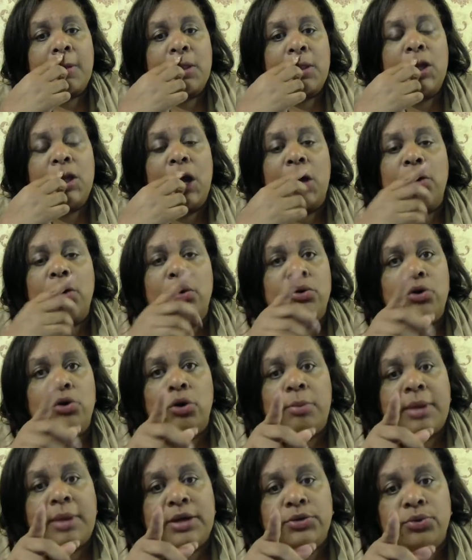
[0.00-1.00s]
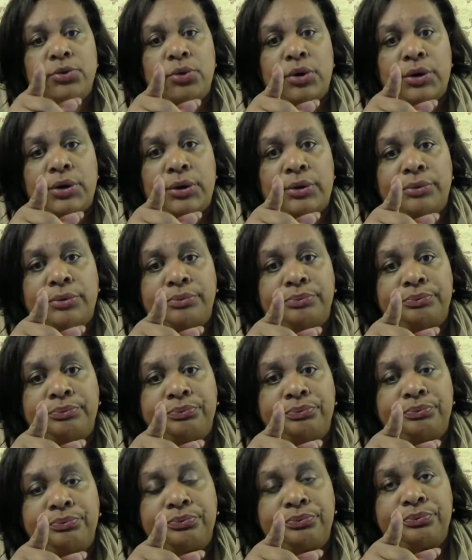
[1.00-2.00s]
Y'all don't know my daughter.
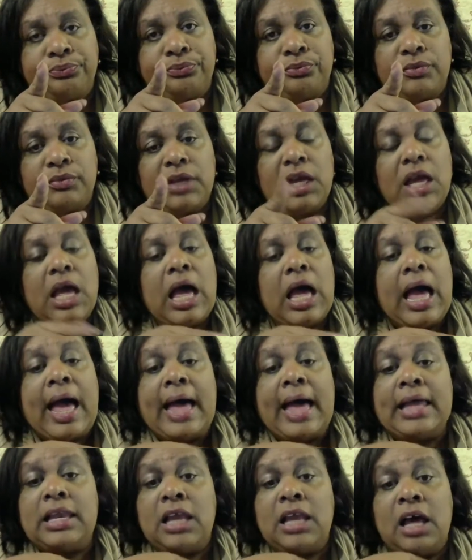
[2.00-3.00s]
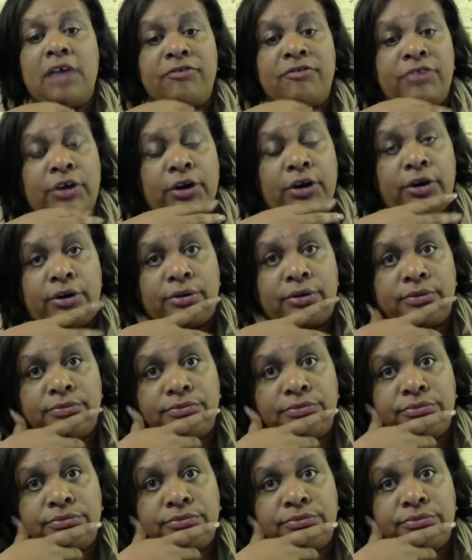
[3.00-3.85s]
I love her